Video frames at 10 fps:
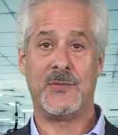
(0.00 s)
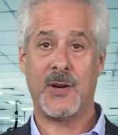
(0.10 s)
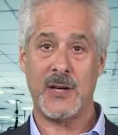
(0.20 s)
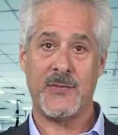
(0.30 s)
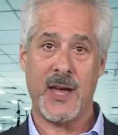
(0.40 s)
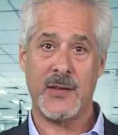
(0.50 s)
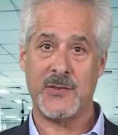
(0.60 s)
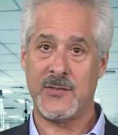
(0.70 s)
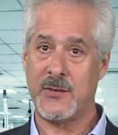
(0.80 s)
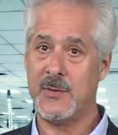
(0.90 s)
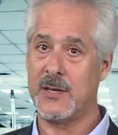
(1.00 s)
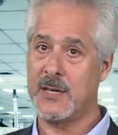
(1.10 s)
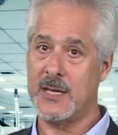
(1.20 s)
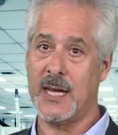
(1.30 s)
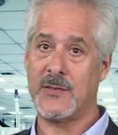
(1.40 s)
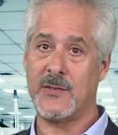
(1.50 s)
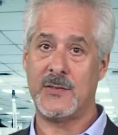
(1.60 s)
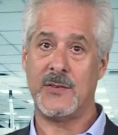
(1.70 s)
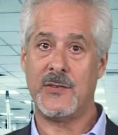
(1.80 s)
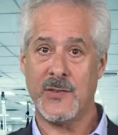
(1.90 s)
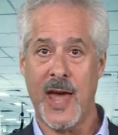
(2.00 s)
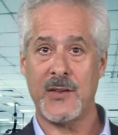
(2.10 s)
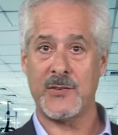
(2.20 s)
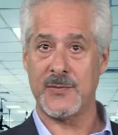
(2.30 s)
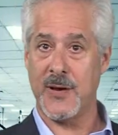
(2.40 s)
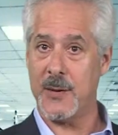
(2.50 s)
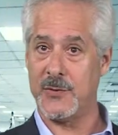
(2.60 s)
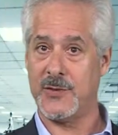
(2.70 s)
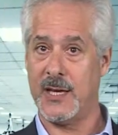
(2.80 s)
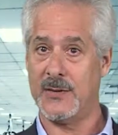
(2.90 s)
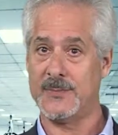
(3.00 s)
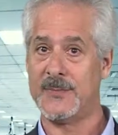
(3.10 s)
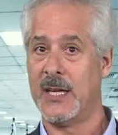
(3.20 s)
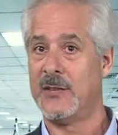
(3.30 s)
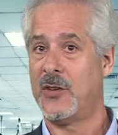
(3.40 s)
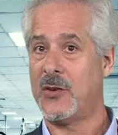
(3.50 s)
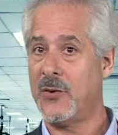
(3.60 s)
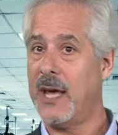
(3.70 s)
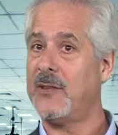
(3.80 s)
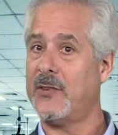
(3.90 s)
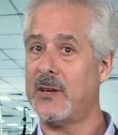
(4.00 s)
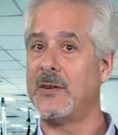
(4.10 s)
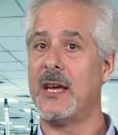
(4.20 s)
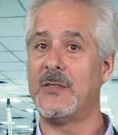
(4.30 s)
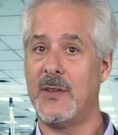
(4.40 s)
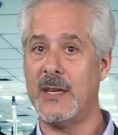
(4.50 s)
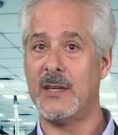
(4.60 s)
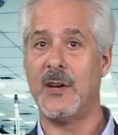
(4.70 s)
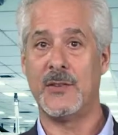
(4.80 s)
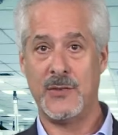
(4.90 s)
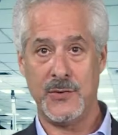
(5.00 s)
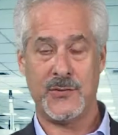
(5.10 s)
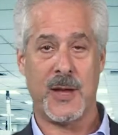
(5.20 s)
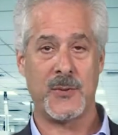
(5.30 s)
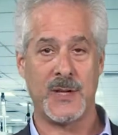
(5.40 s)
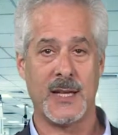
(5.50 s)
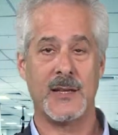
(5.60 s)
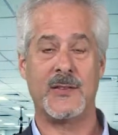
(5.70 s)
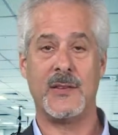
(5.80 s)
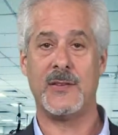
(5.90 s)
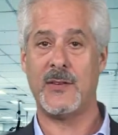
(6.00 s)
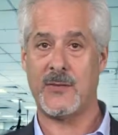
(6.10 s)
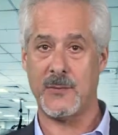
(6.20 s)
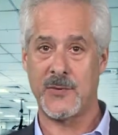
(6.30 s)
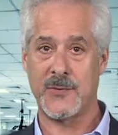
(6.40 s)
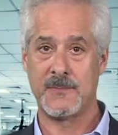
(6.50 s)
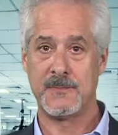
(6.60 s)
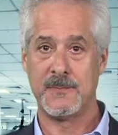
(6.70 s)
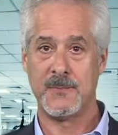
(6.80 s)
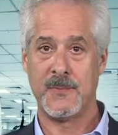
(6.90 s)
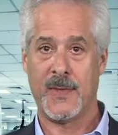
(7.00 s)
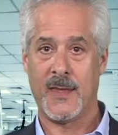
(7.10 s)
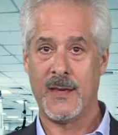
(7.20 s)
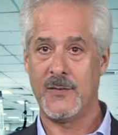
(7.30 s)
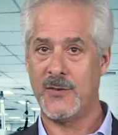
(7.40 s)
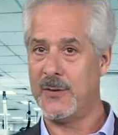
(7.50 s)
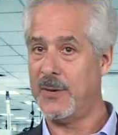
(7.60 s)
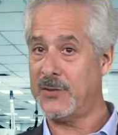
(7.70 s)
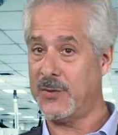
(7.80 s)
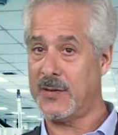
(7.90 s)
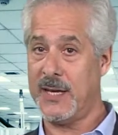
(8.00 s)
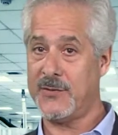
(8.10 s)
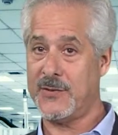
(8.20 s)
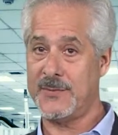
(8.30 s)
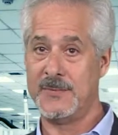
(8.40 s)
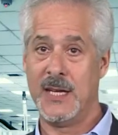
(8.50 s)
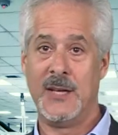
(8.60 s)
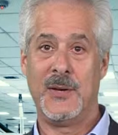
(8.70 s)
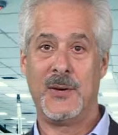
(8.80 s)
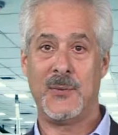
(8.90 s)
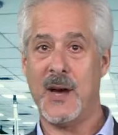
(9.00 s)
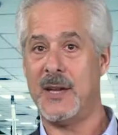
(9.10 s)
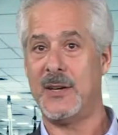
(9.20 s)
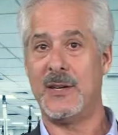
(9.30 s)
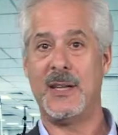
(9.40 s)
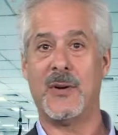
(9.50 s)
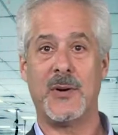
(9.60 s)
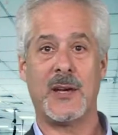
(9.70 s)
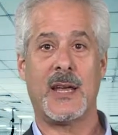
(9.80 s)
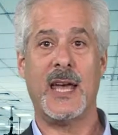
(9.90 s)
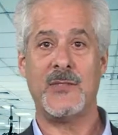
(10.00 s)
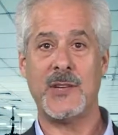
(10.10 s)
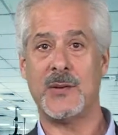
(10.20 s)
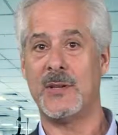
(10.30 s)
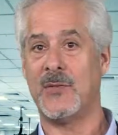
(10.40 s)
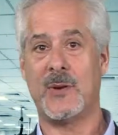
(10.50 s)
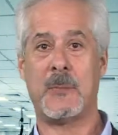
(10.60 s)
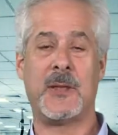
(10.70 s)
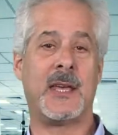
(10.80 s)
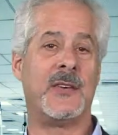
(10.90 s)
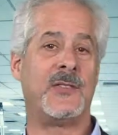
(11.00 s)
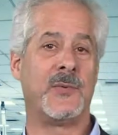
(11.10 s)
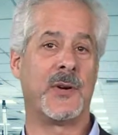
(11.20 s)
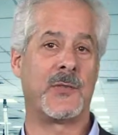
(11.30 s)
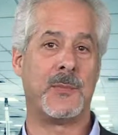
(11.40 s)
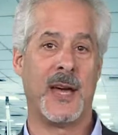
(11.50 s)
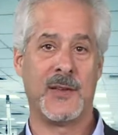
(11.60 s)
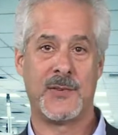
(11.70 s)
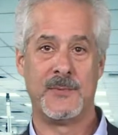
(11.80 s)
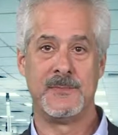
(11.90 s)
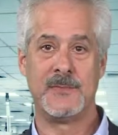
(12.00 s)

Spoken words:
very fast system interconnects, such as SAS or fiber channels, to create synchronized data on 2 separate NST systems. For a metro cluster, For a wide area network, asynchronous replication works best.